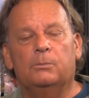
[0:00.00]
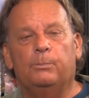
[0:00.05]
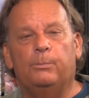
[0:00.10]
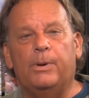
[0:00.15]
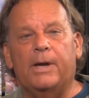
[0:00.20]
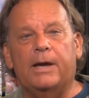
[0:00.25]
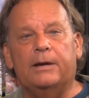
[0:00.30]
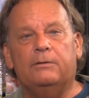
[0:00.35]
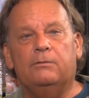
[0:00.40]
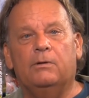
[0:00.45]

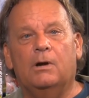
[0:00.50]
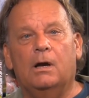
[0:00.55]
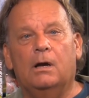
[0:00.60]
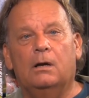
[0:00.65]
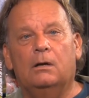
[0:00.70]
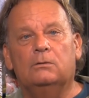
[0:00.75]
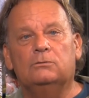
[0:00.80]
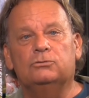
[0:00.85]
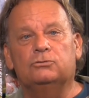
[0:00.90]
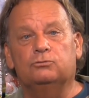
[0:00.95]

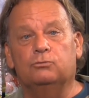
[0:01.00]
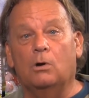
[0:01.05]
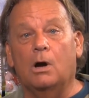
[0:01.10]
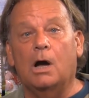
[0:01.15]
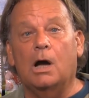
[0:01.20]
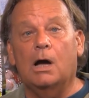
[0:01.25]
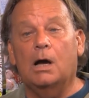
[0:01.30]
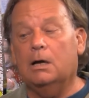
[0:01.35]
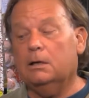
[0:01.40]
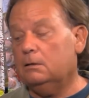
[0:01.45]
Backgrounds,
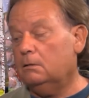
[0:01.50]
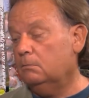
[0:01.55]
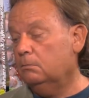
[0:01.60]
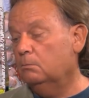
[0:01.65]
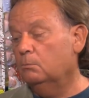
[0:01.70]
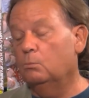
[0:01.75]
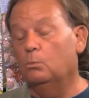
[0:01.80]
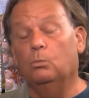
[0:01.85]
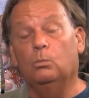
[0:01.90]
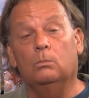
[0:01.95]
rock,
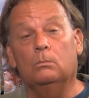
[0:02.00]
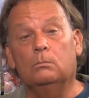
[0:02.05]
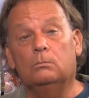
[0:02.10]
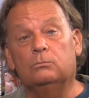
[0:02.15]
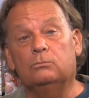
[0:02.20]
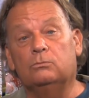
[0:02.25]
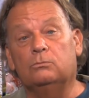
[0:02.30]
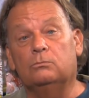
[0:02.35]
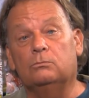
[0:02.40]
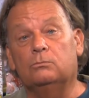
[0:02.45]

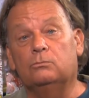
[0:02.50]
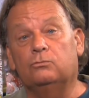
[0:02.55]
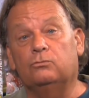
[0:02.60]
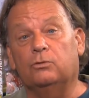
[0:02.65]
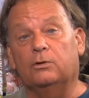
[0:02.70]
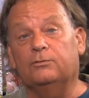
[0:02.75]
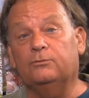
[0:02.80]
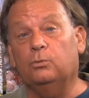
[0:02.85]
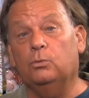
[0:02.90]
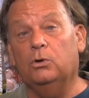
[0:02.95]

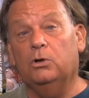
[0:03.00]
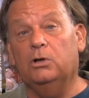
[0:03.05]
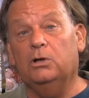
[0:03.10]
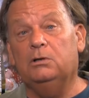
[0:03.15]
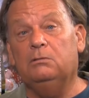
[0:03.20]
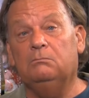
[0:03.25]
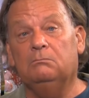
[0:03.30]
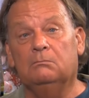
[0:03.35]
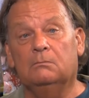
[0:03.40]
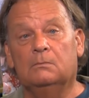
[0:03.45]
driftwood,